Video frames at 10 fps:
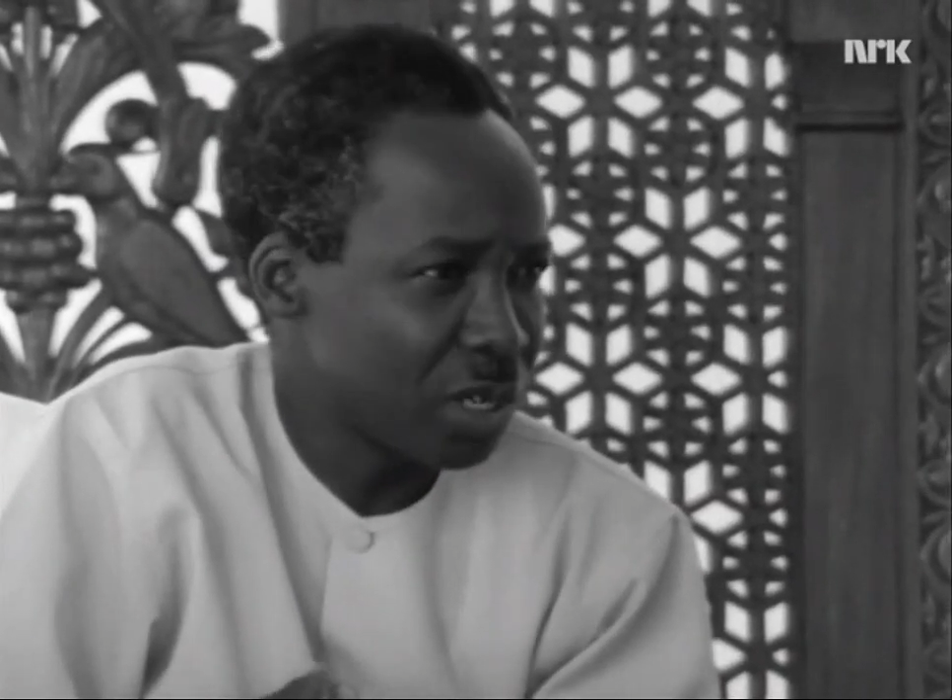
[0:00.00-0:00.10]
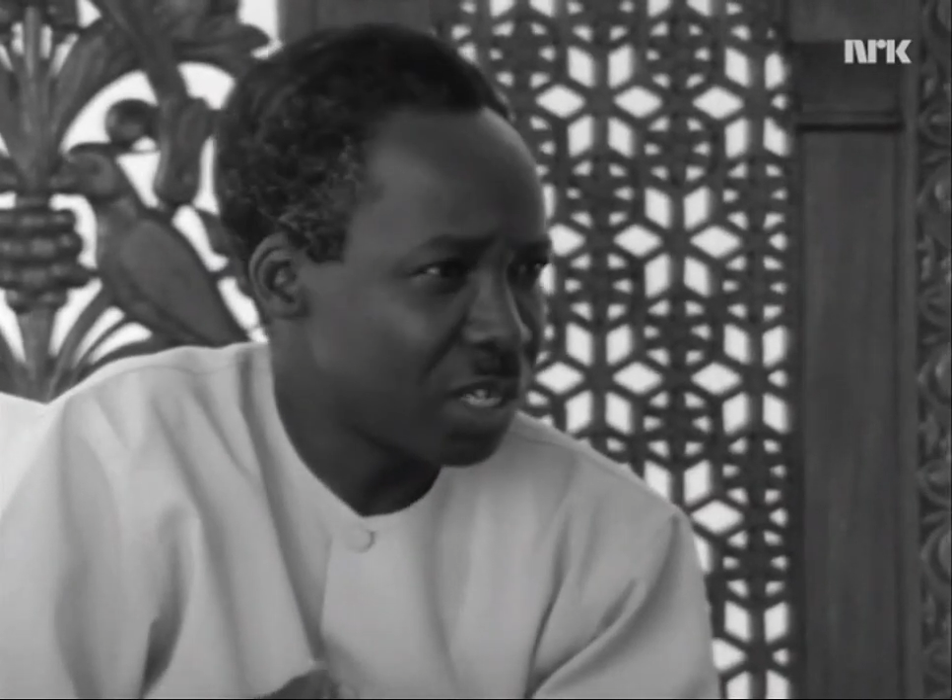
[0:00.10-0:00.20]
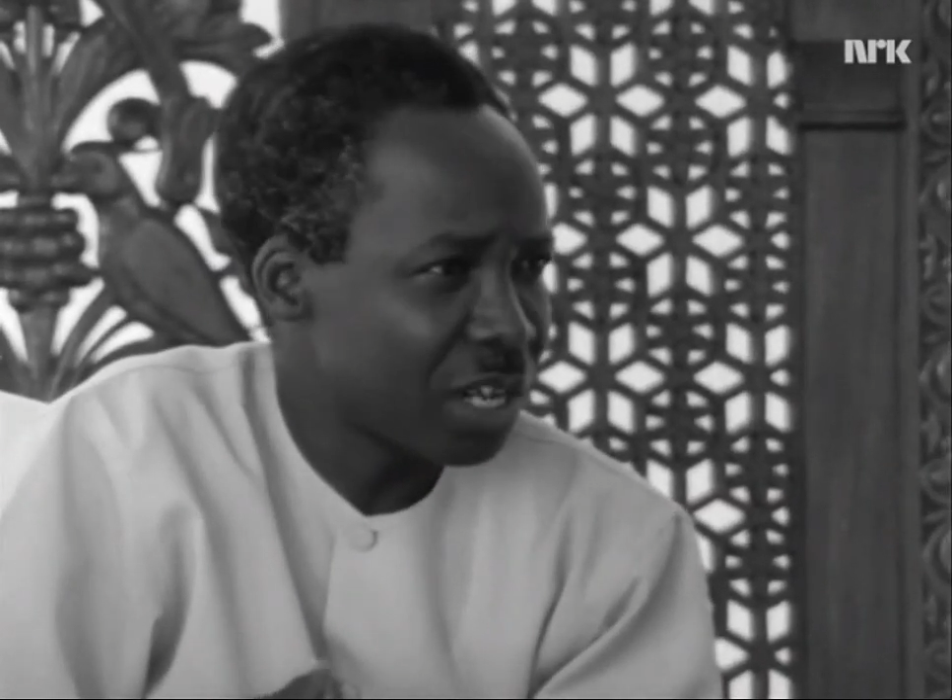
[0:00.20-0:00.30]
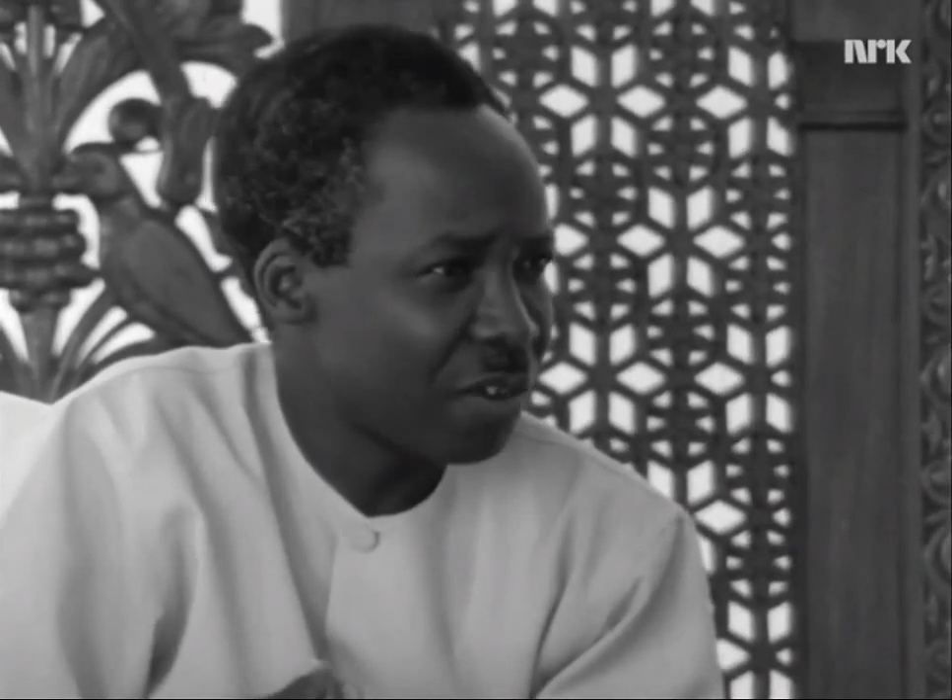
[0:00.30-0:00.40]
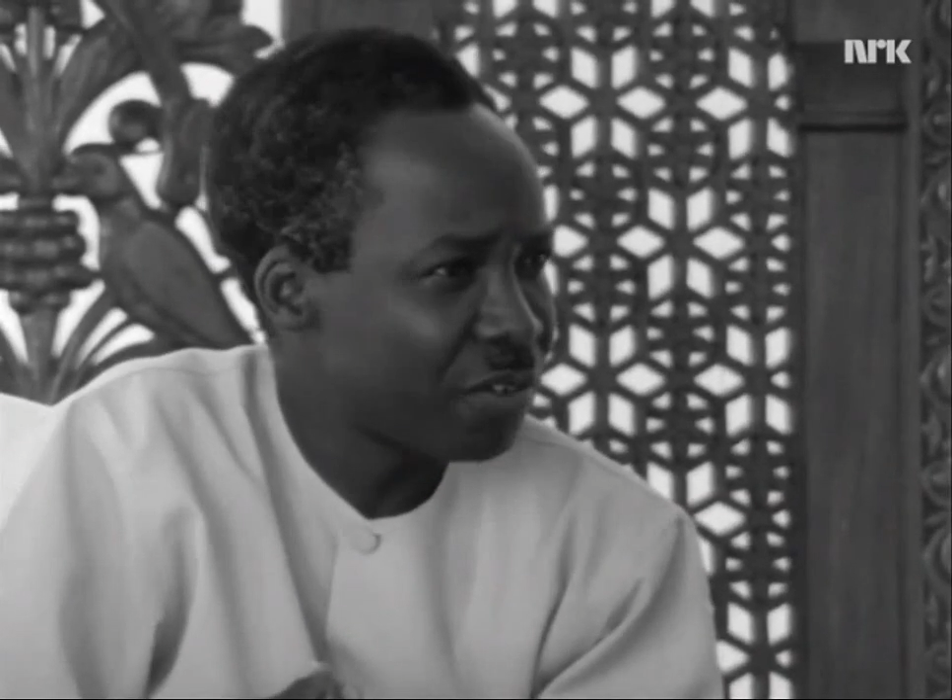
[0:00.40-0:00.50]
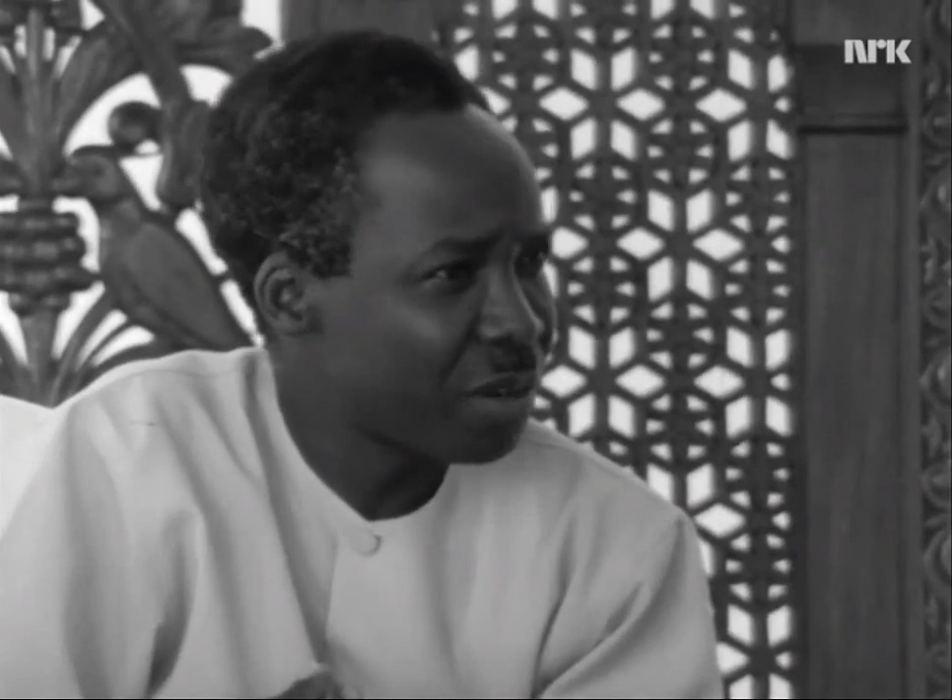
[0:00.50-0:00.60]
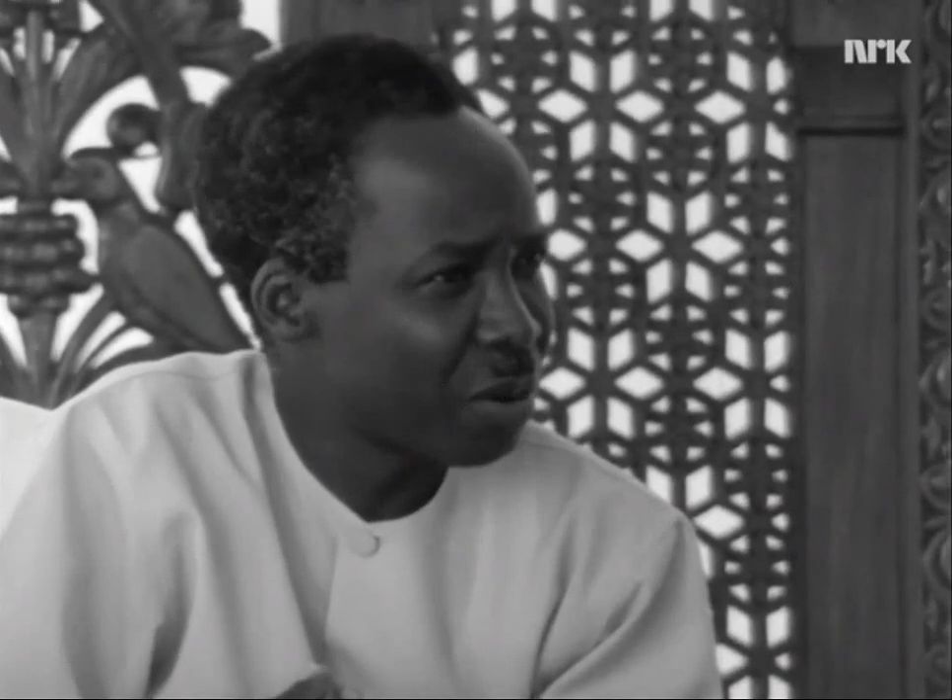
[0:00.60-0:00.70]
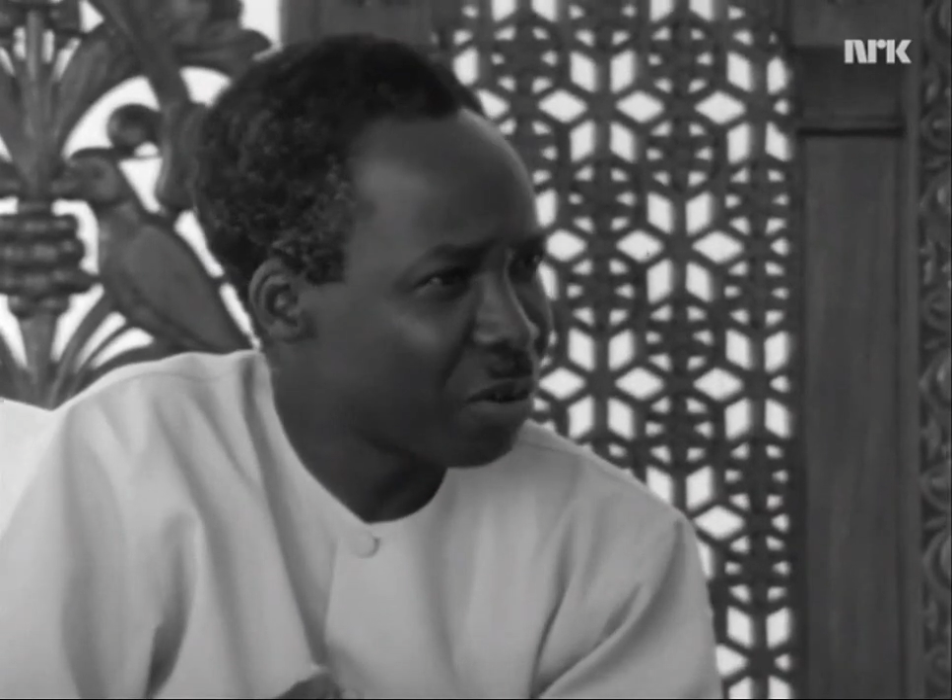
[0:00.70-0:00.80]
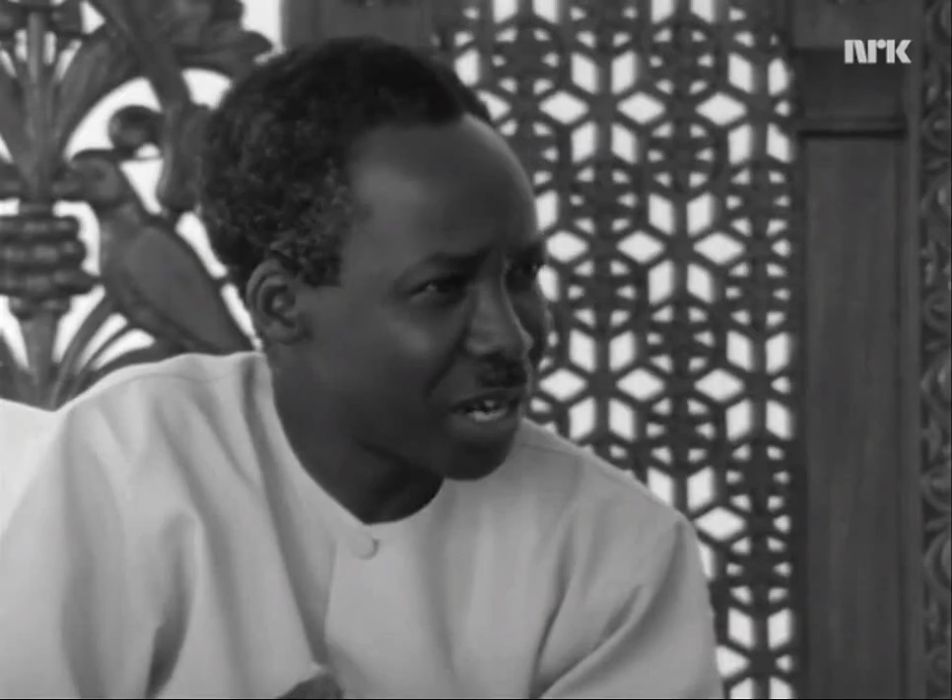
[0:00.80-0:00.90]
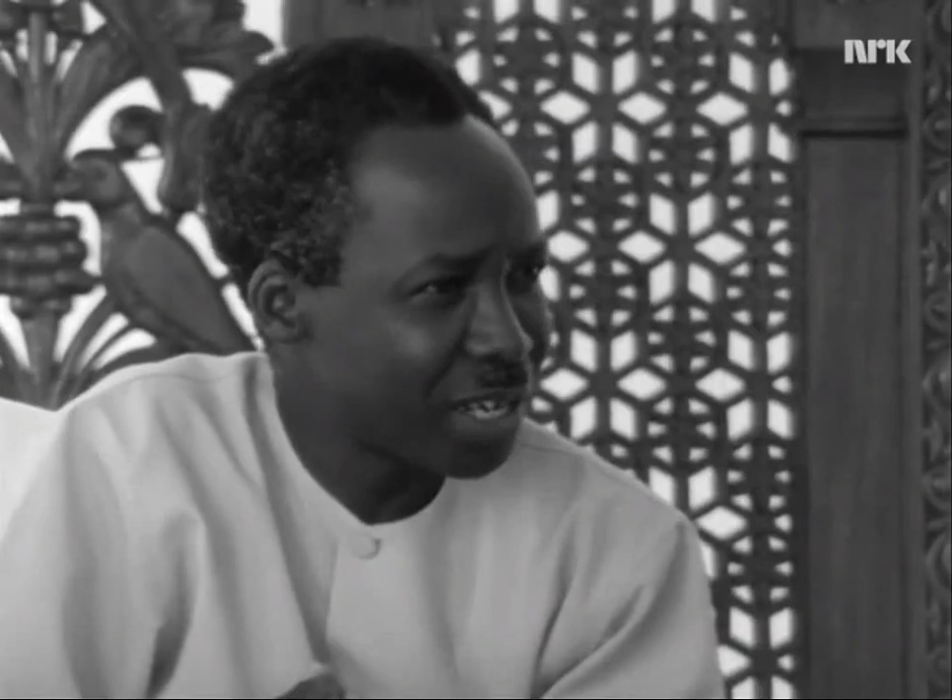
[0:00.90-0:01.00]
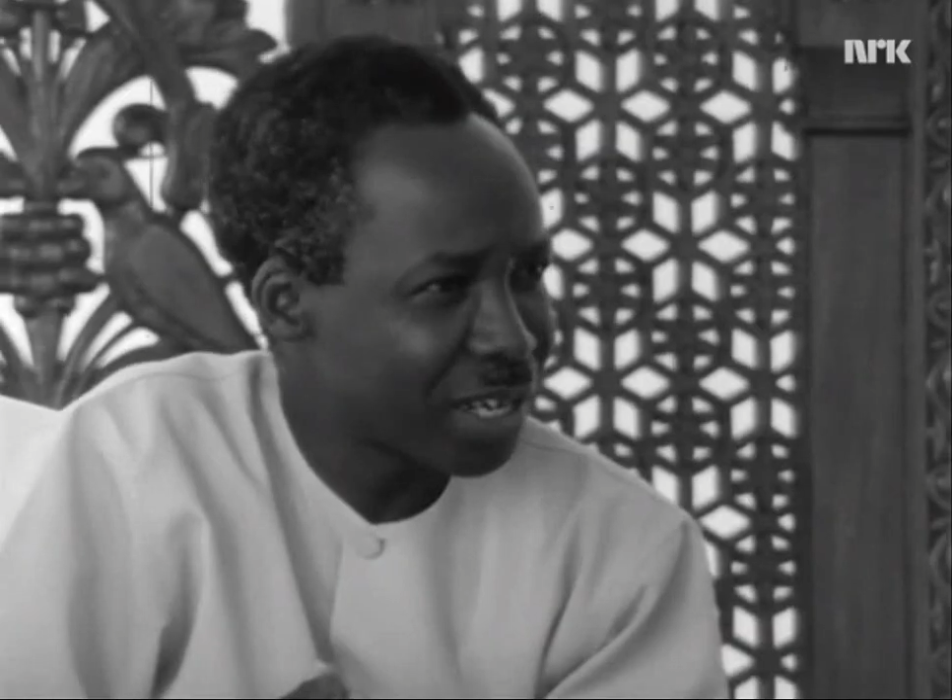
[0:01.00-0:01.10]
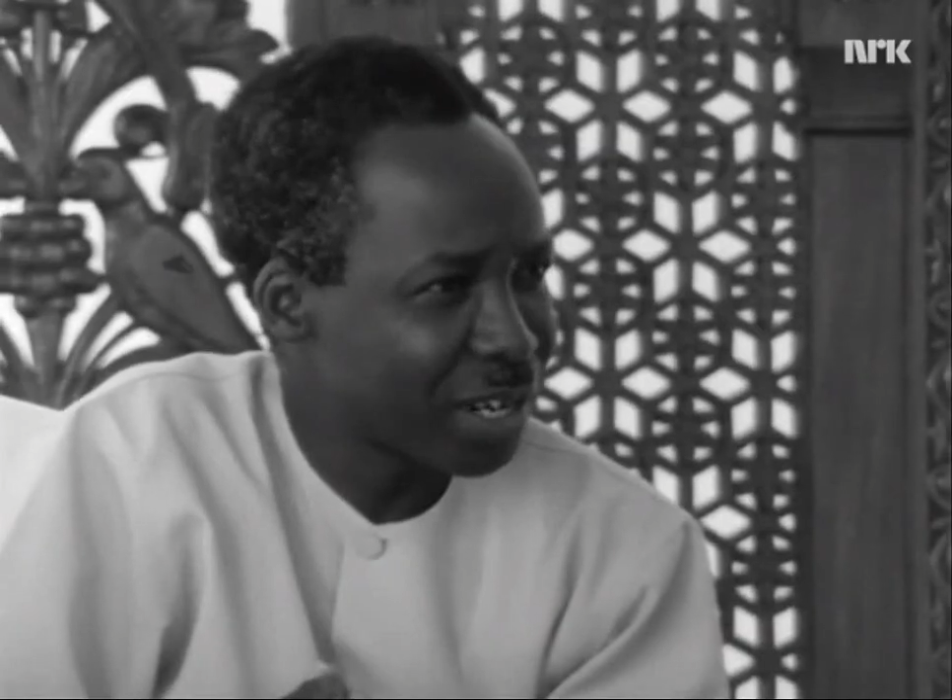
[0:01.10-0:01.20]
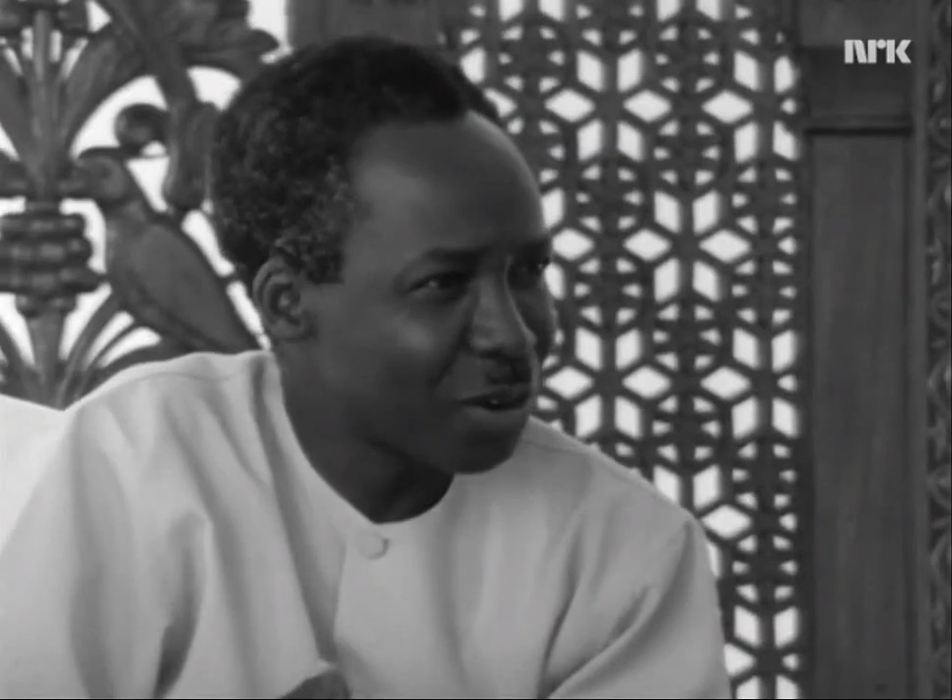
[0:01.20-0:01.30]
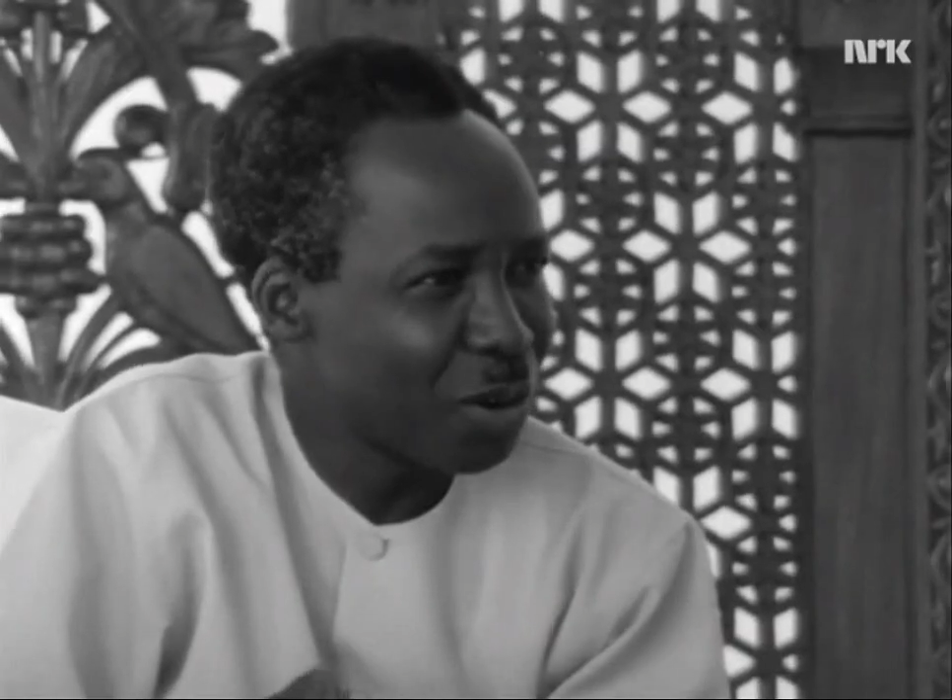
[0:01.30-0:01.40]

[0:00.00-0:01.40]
itself democratic.